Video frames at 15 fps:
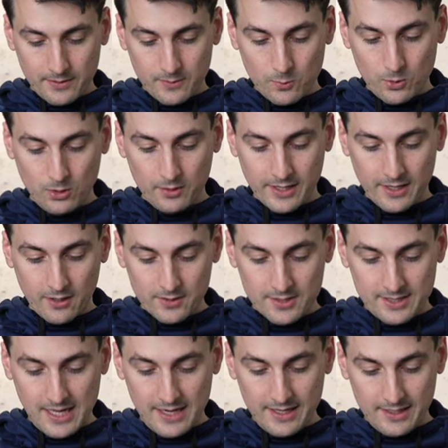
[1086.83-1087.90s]
Look at our
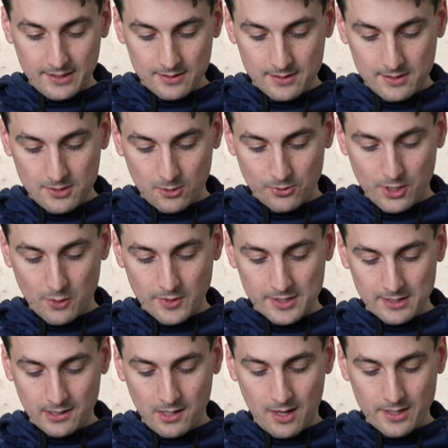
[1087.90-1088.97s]
settings. You'll notice a
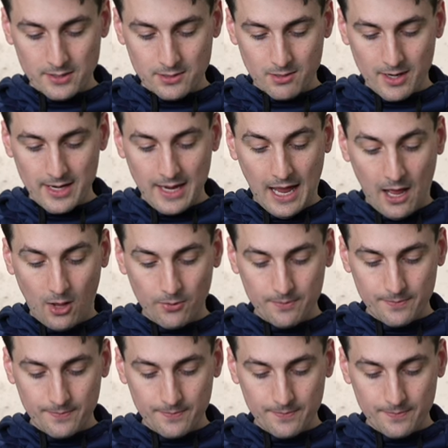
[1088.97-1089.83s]
lot is grayed out